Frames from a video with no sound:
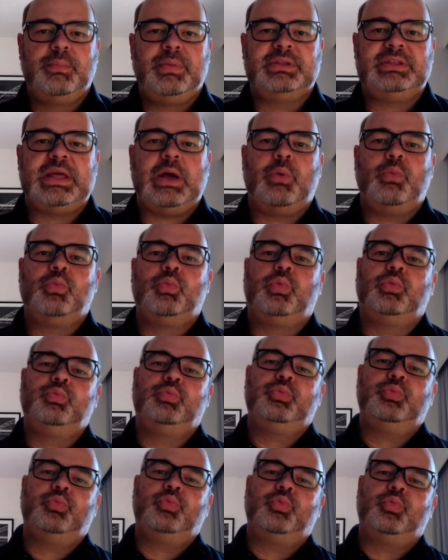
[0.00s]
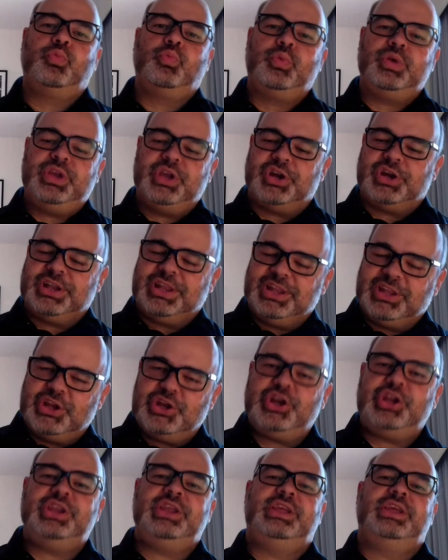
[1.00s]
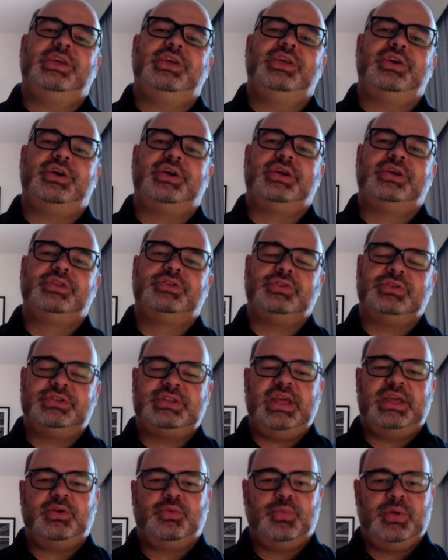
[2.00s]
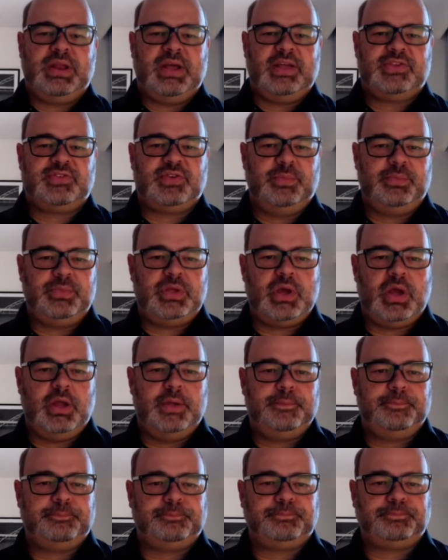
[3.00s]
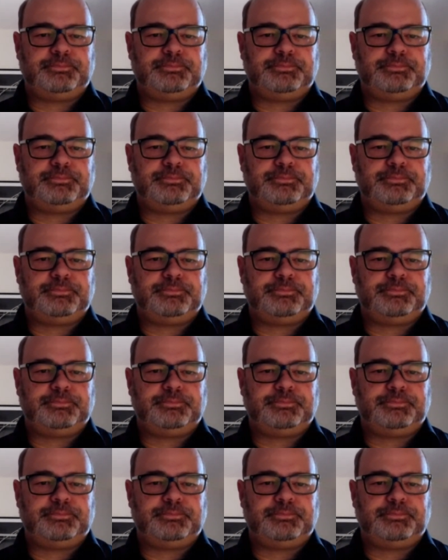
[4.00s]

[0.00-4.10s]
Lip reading: but that we are learning here to take with us from beyond.